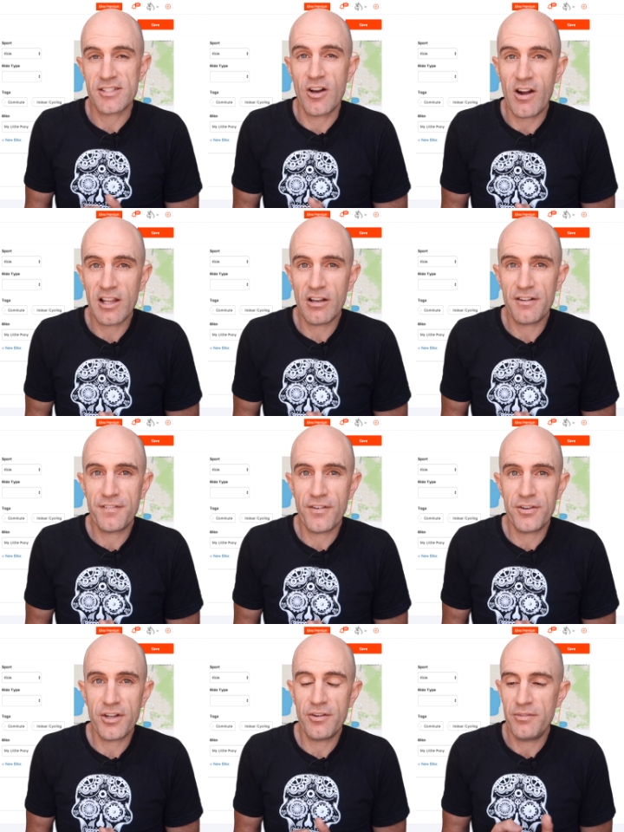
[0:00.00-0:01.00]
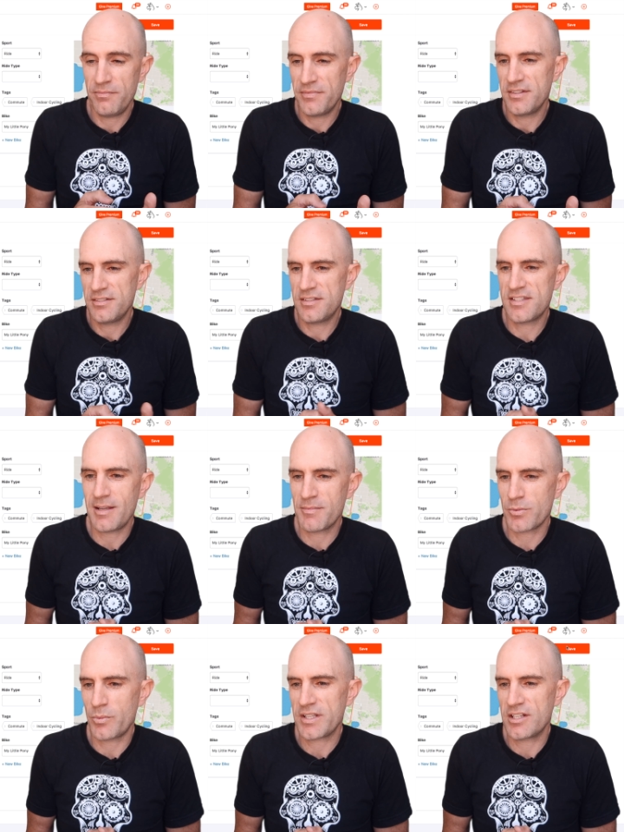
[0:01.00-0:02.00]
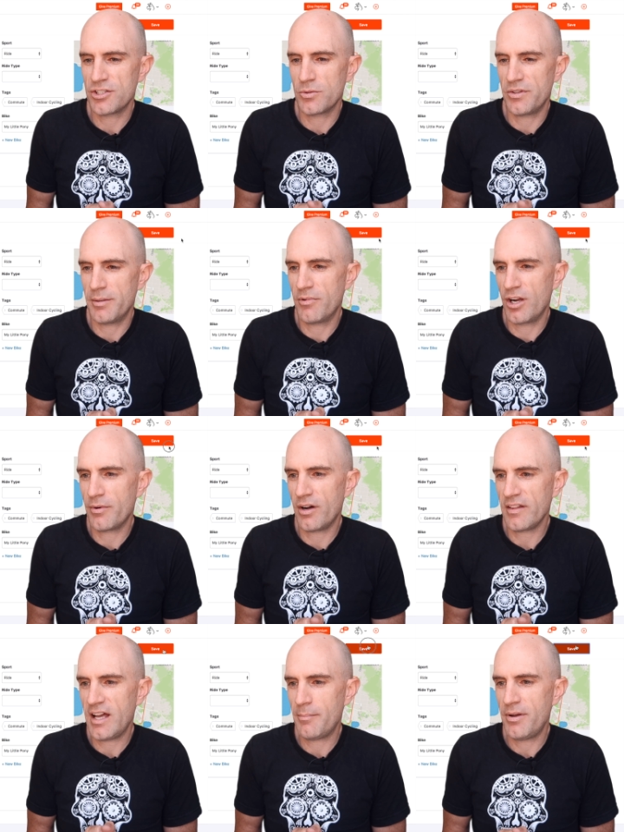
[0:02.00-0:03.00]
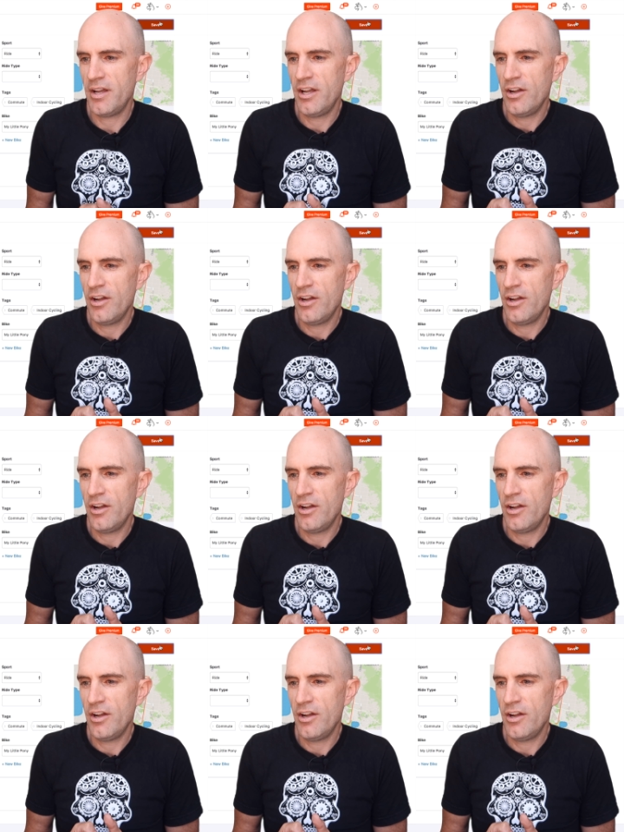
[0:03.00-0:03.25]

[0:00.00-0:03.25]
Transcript: as highlight photo, the same as what we can do on the mobile app.